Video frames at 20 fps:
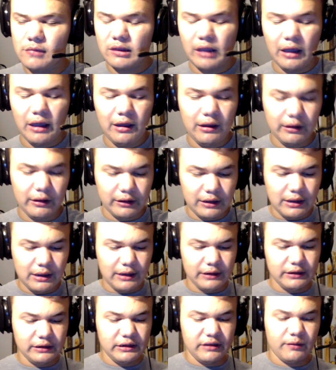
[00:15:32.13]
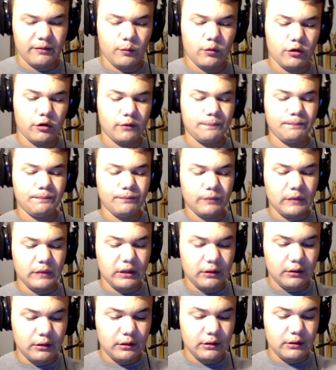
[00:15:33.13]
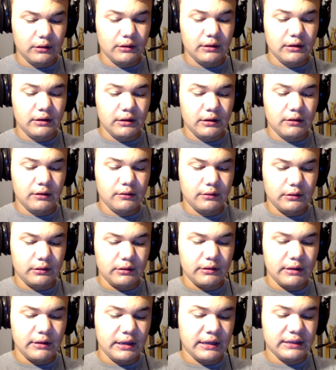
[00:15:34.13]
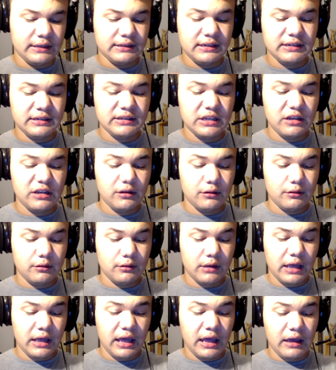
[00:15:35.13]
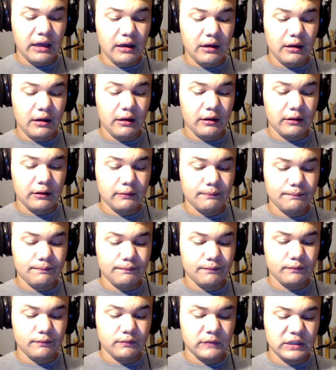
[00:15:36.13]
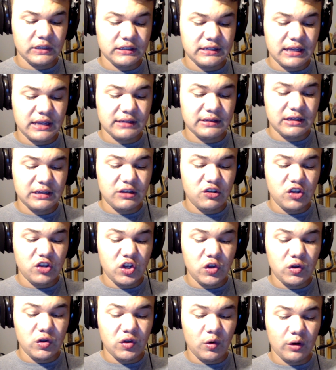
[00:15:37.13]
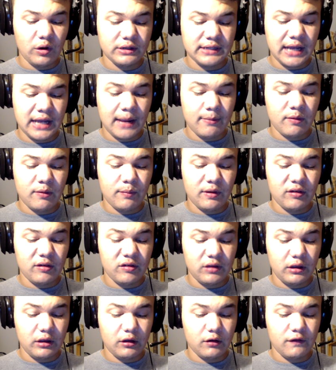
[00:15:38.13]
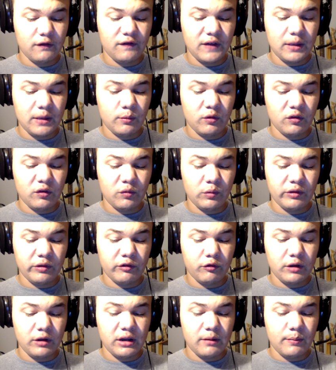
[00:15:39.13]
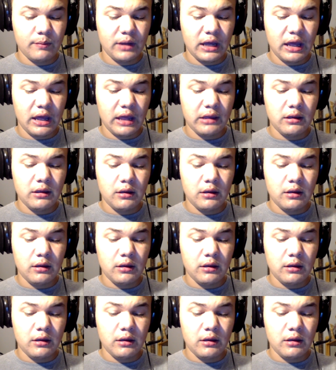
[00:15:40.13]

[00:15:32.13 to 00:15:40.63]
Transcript: Ah, God, I need some water. A consistent New York Times bestseller, Fables was created by